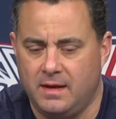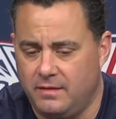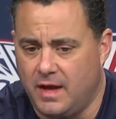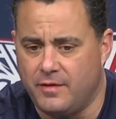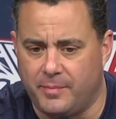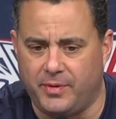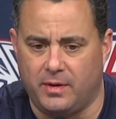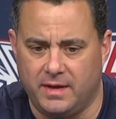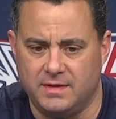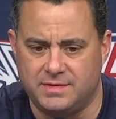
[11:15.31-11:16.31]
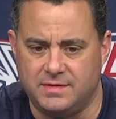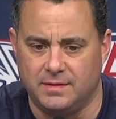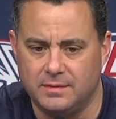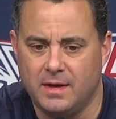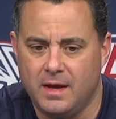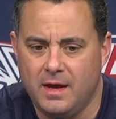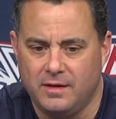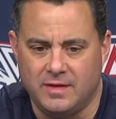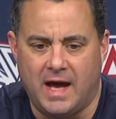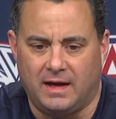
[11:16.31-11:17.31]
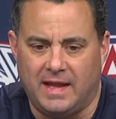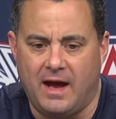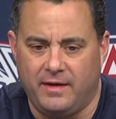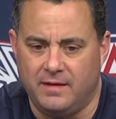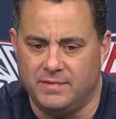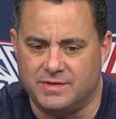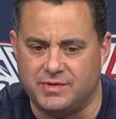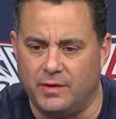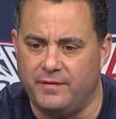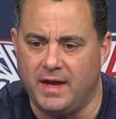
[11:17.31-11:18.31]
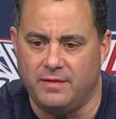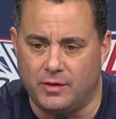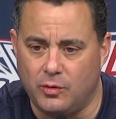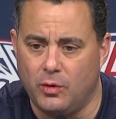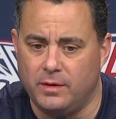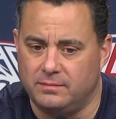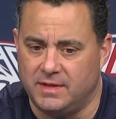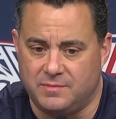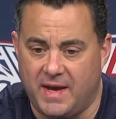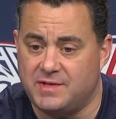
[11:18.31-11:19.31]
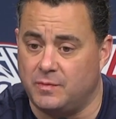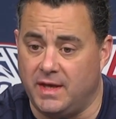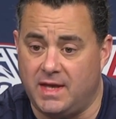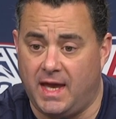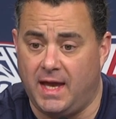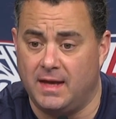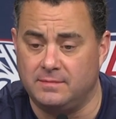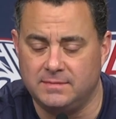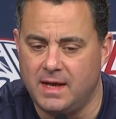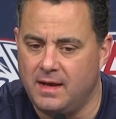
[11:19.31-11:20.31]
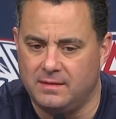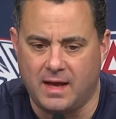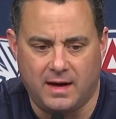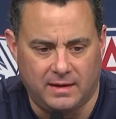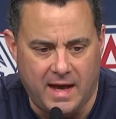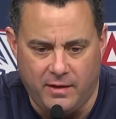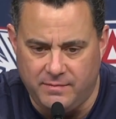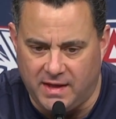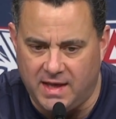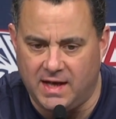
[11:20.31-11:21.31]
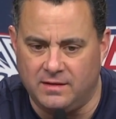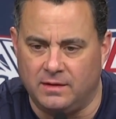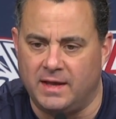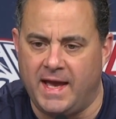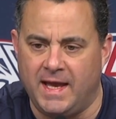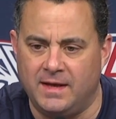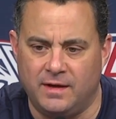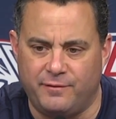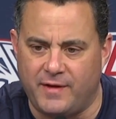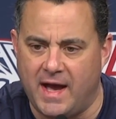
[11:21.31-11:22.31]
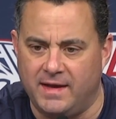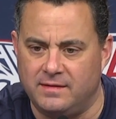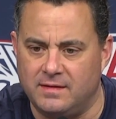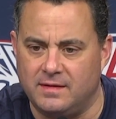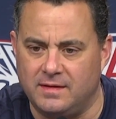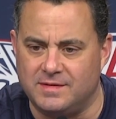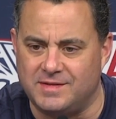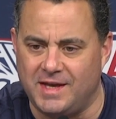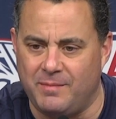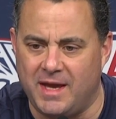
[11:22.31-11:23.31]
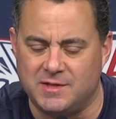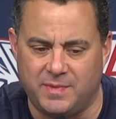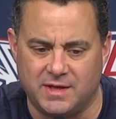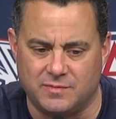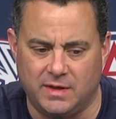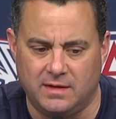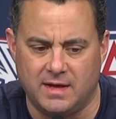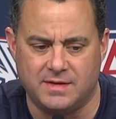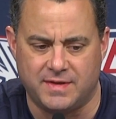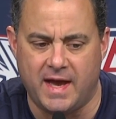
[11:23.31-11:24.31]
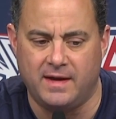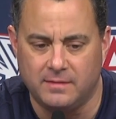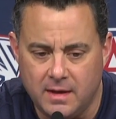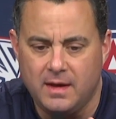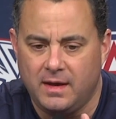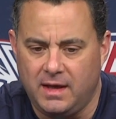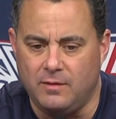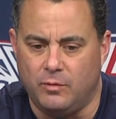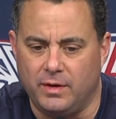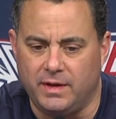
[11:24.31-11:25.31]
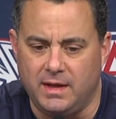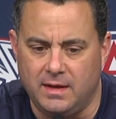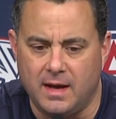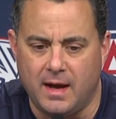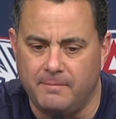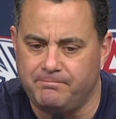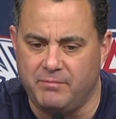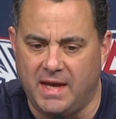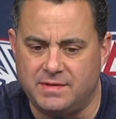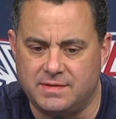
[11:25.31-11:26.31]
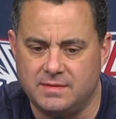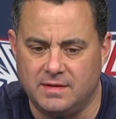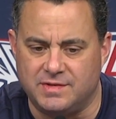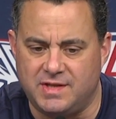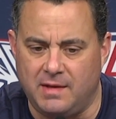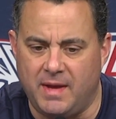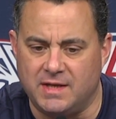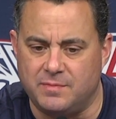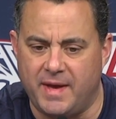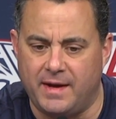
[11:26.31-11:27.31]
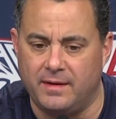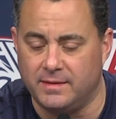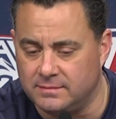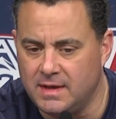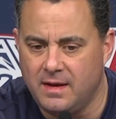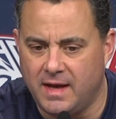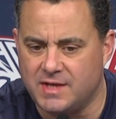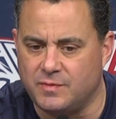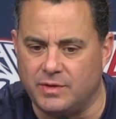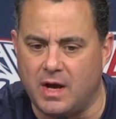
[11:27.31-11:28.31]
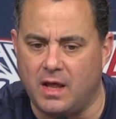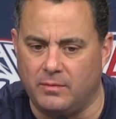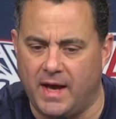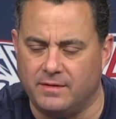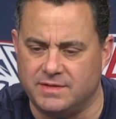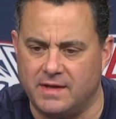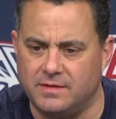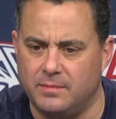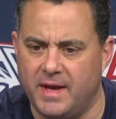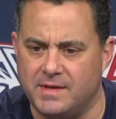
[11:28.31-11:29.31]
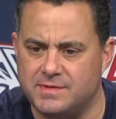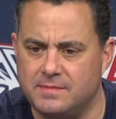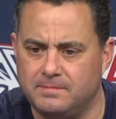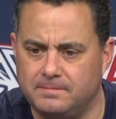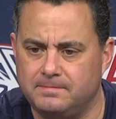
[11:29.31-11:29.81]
The other part is to not allow him to survey the court as best we can, not allow him to get in the lane and find uh, his teammates because when he does that, he really uh, makes his teammates better, and that's when Colorado's at their best.